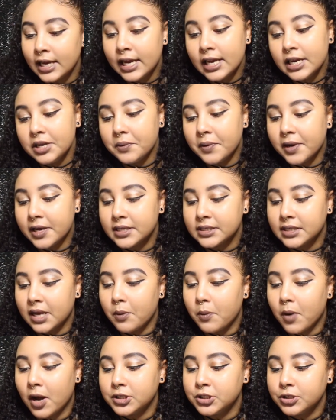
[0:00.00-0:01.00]
anyways
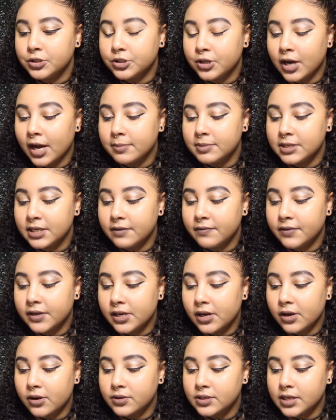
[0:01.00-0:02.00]
i watched your tribe tea
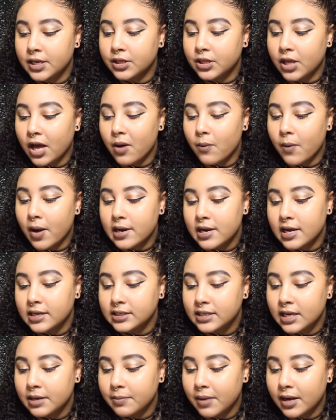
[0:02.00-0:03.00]
videos and thought why
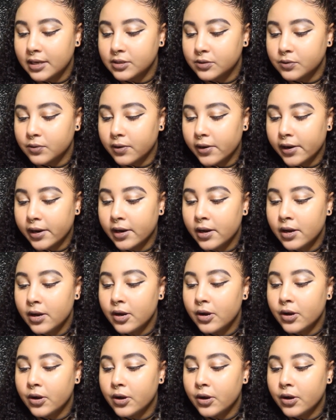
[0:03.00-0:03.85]
not send my story